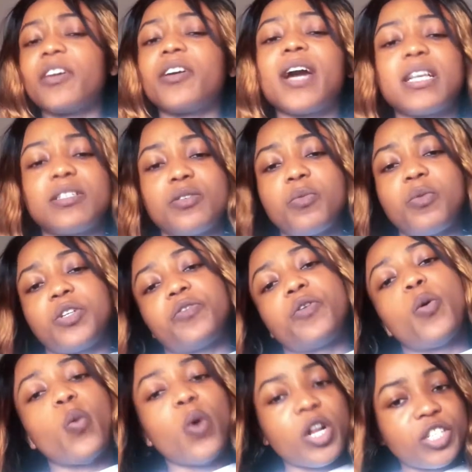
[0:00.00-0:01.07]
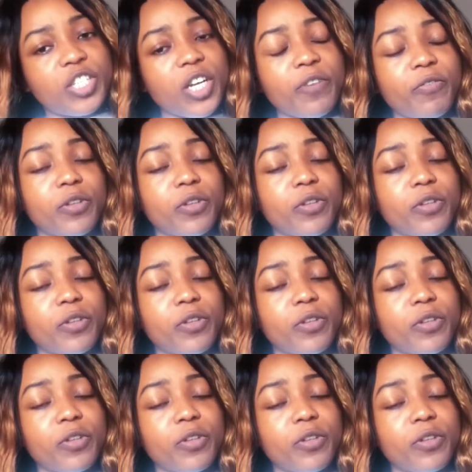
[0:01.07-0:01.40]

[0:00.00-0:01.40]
you guys so much for watching.